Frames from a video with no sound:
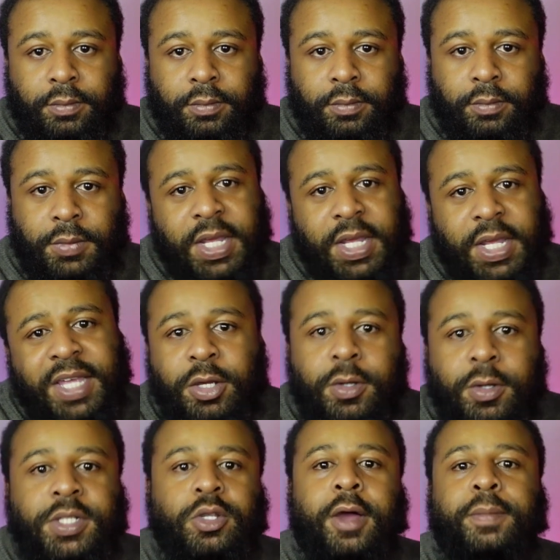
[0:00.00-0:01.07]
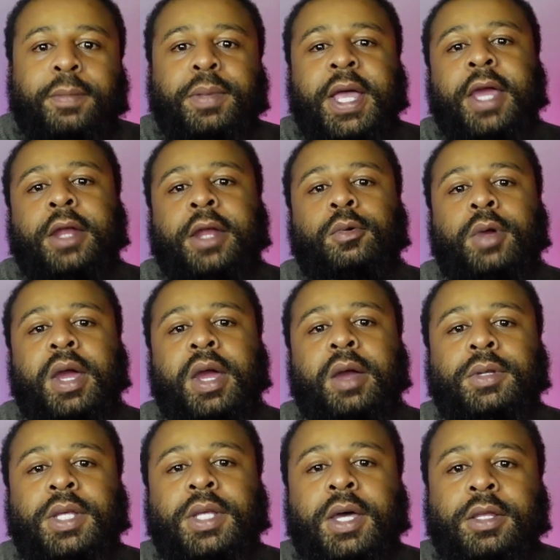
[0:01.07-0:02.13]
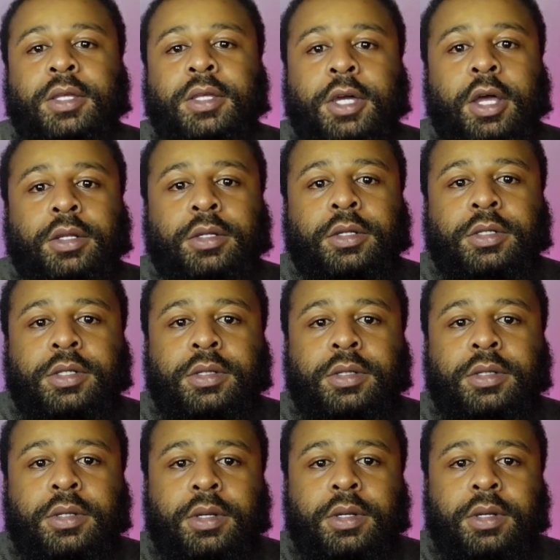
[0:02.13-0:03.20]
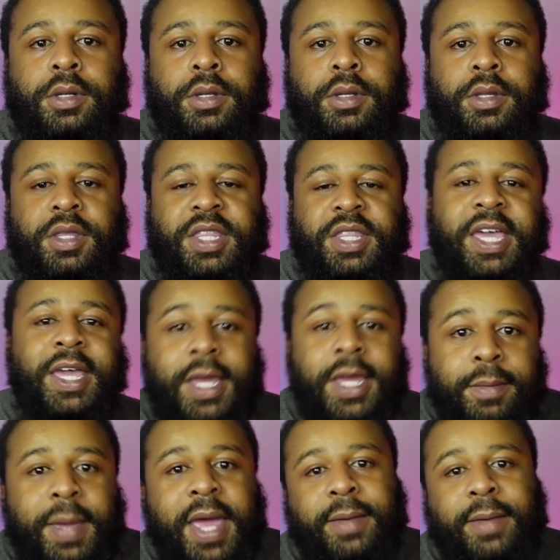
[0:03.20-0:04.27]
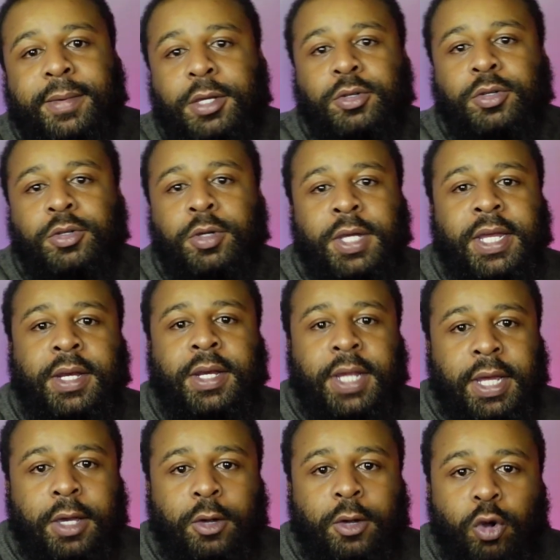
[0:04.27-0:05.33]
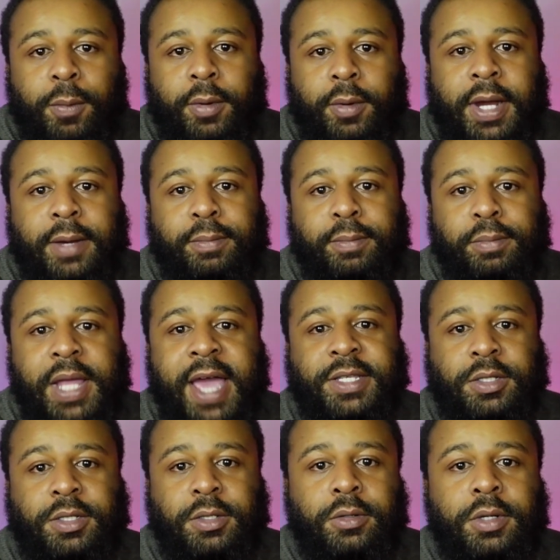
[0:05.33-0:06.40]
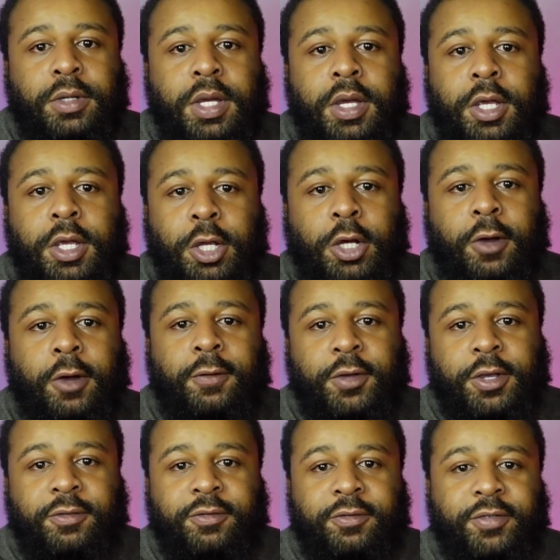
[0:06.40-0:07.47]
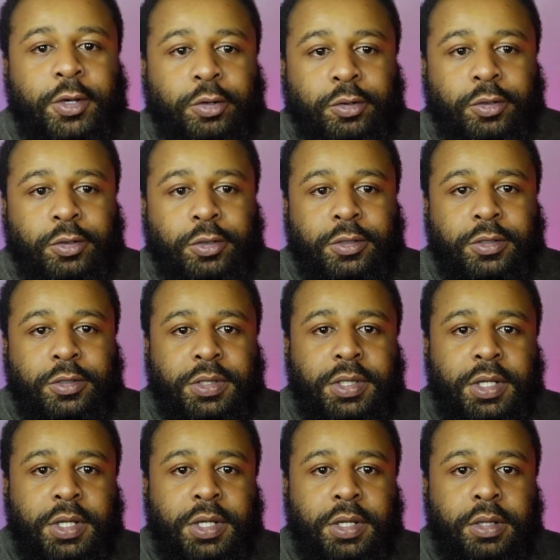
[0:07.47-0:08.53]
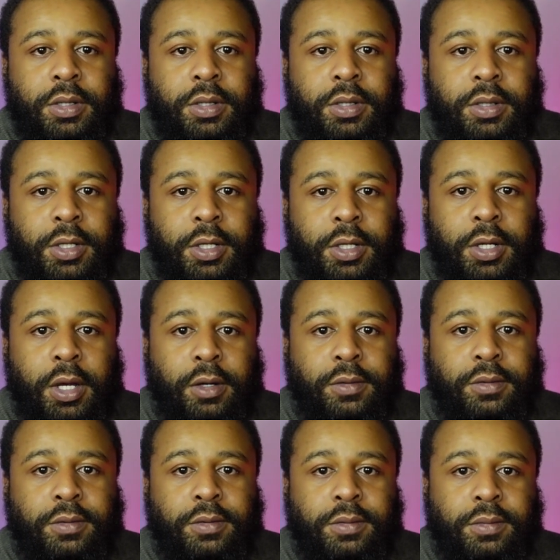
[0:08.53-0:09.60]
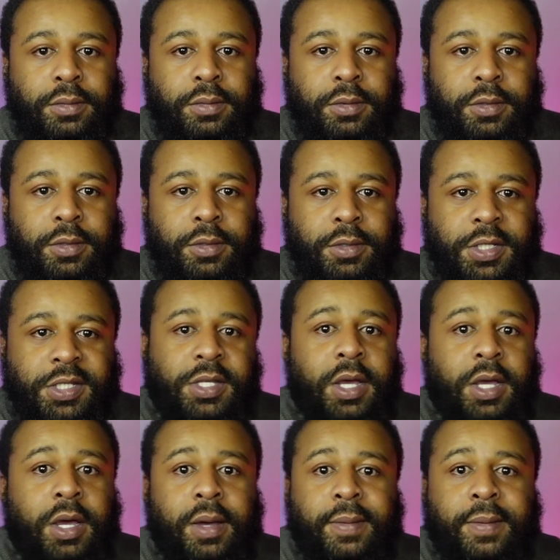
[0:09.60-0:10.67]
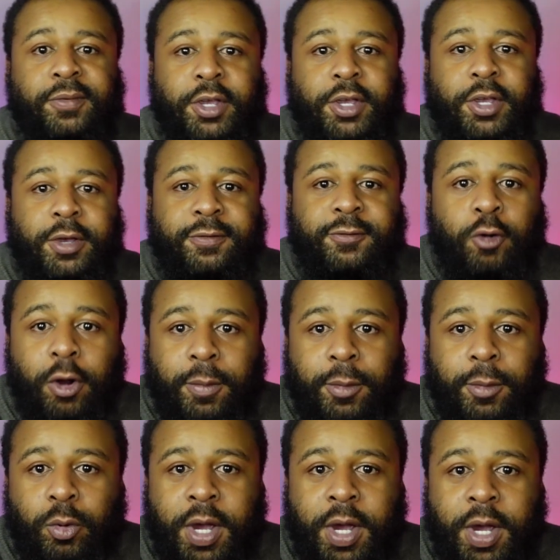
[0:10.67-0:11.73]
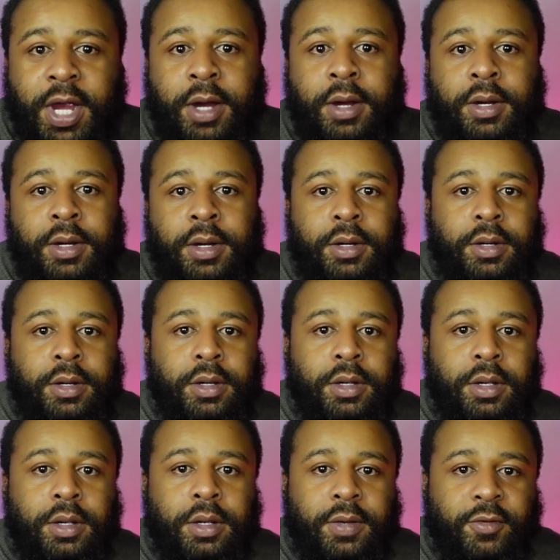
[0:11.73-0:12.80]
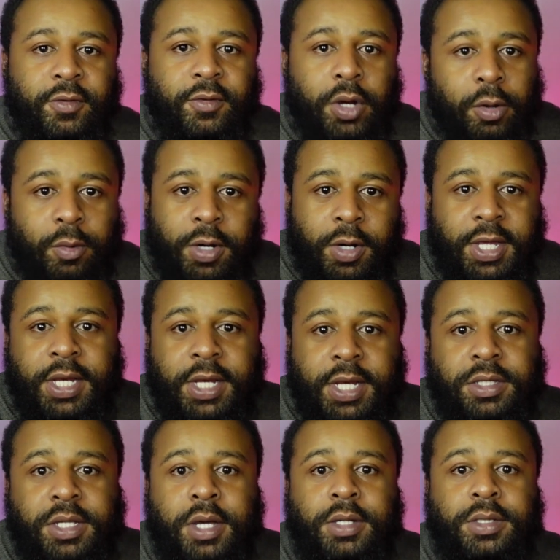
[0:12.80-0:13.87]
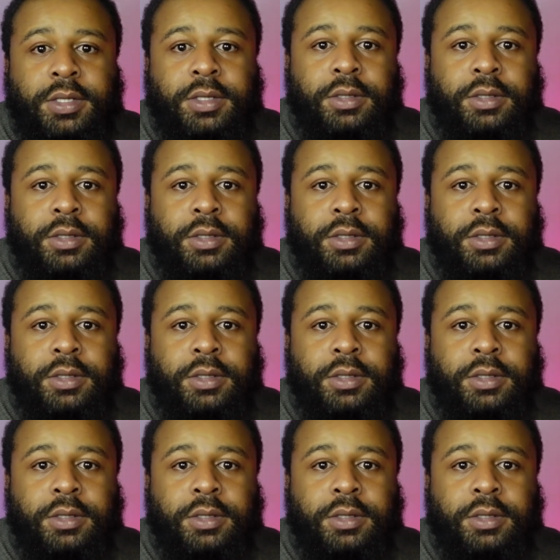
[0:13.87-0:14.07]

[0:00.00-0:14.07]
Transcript: Then you can start playing around with the other colors. Then maybe you can incorporate a black suit, for your funerals, to sub for your formal wear. You don't want to get a tux.